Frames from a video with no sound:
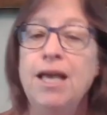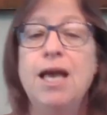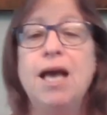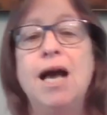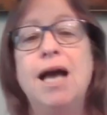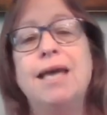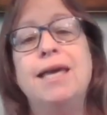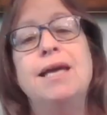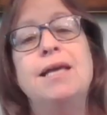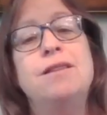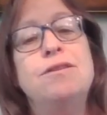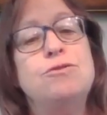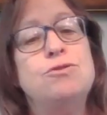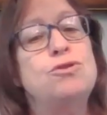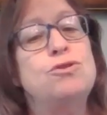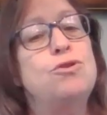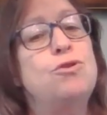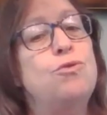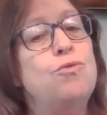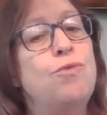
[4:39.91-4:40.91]
Again, there's
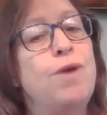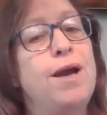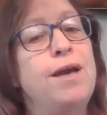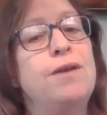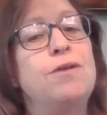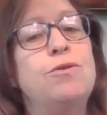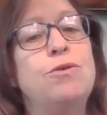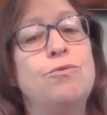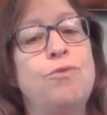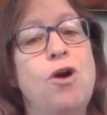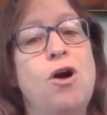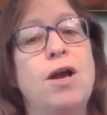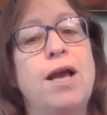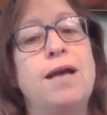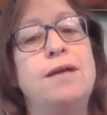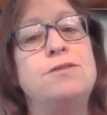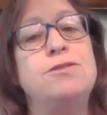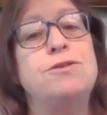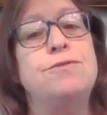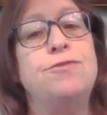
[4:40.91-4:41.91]
no right or wrong
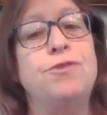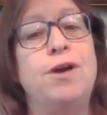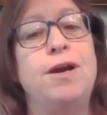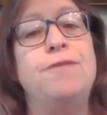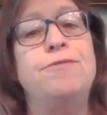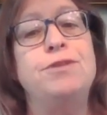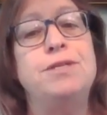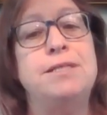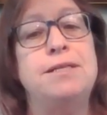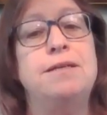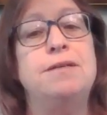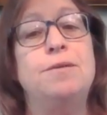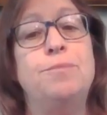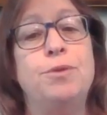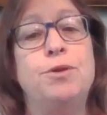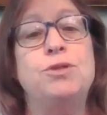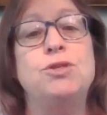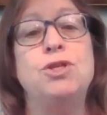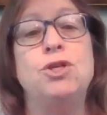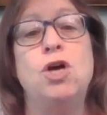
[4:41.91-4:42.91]
answer for every single
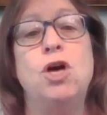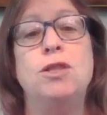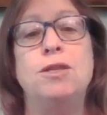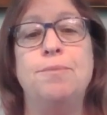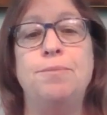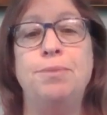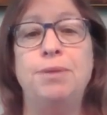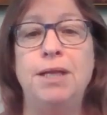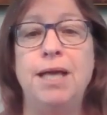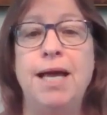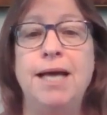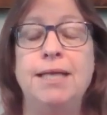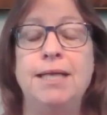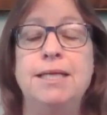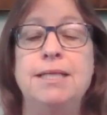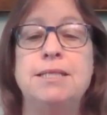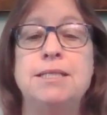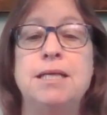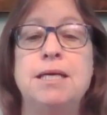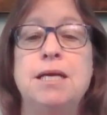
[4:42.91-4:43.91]
person on the
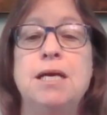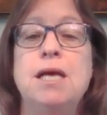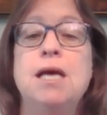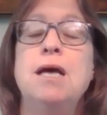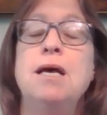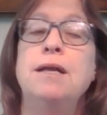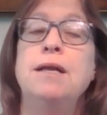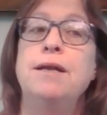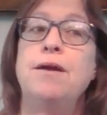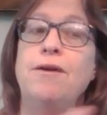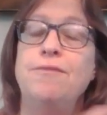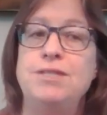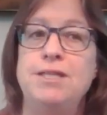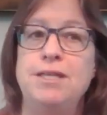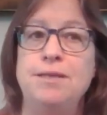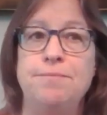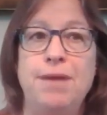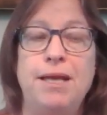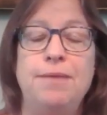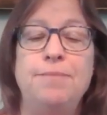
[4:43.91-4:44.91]
planet. Now, I've
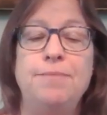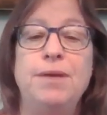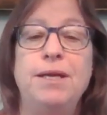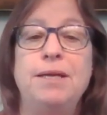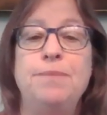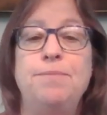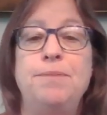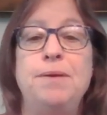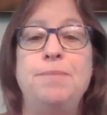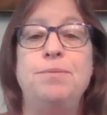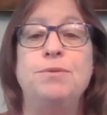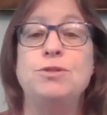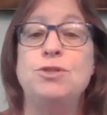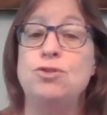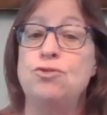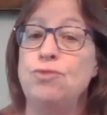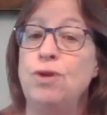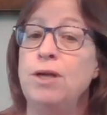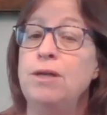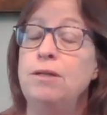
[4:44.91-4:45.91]
seen many, many people
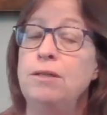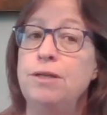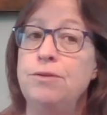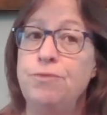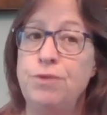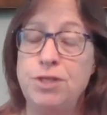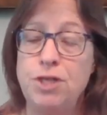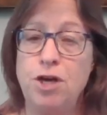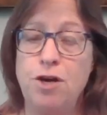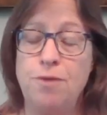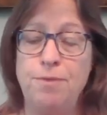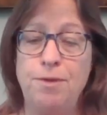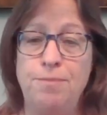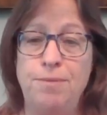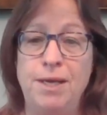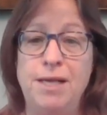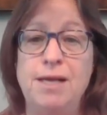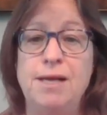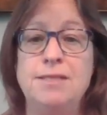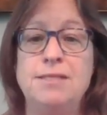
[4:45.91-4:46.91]
struggle in retirement
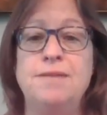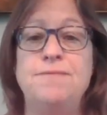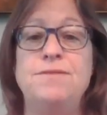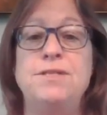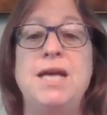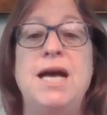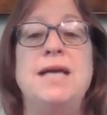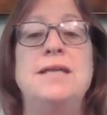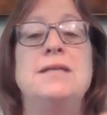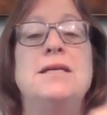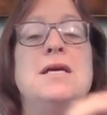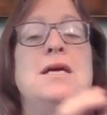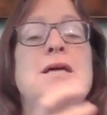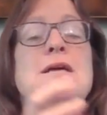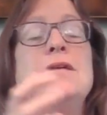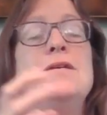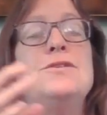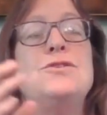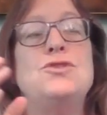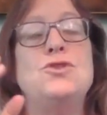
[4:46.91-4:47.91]
because of debt.
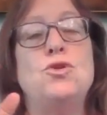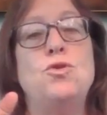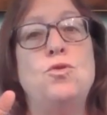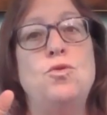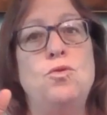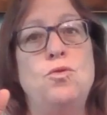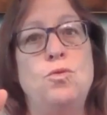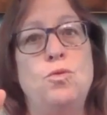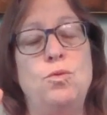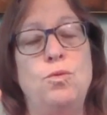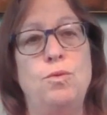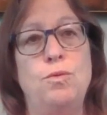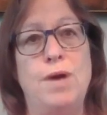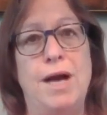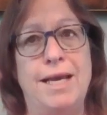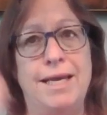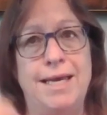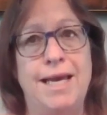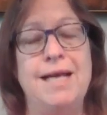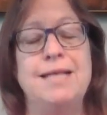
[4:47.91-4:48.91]
So
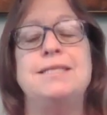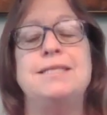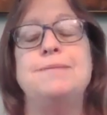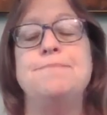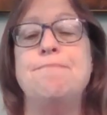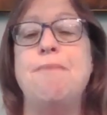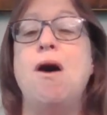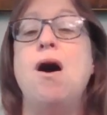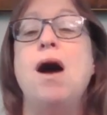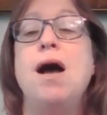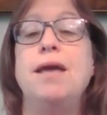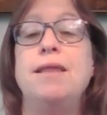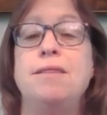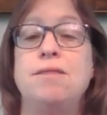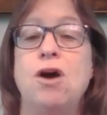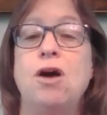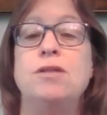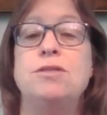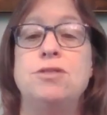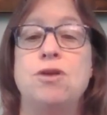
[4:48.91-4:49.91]
I guess my
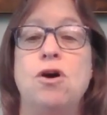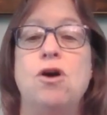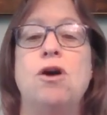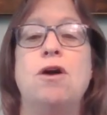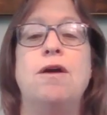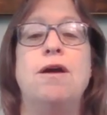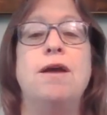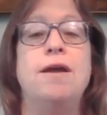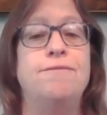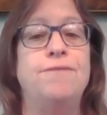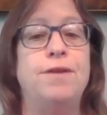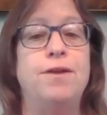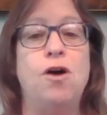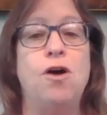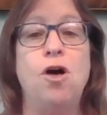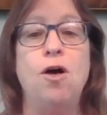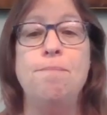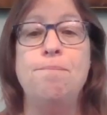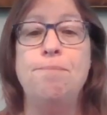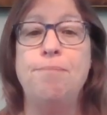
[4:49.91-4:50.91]
thoughts are, if at
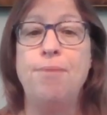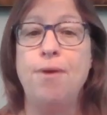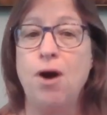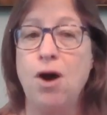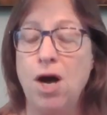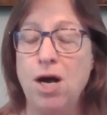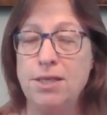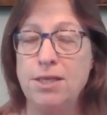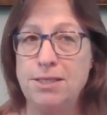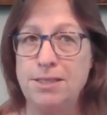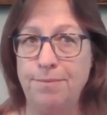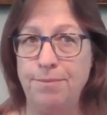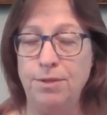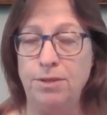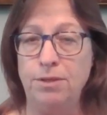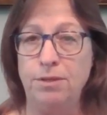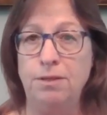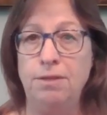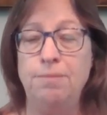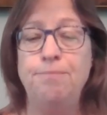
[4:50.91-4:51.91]
all
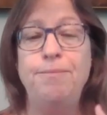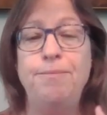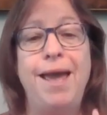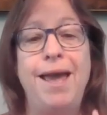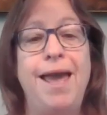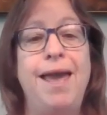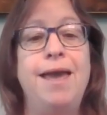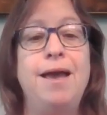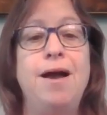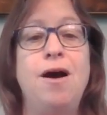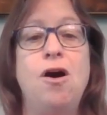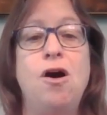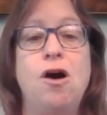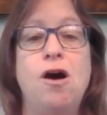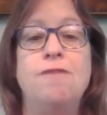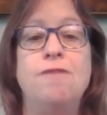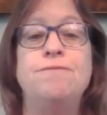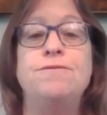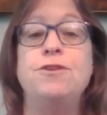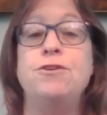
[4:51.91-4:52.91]
possible, pay
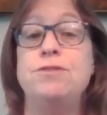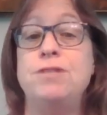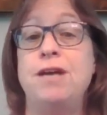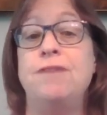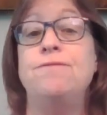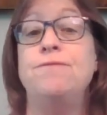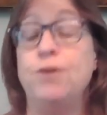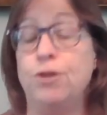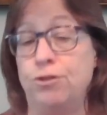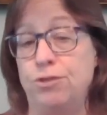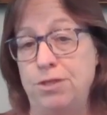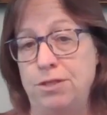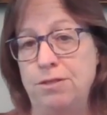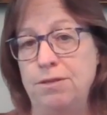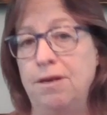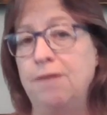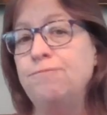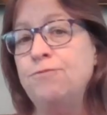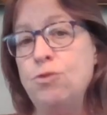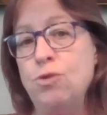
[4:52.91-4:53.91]
off your debt first,
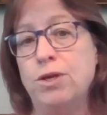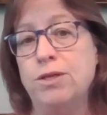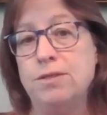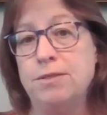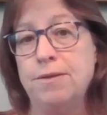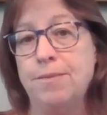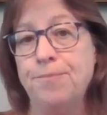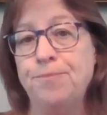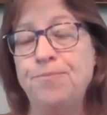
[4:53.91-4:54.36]
of course.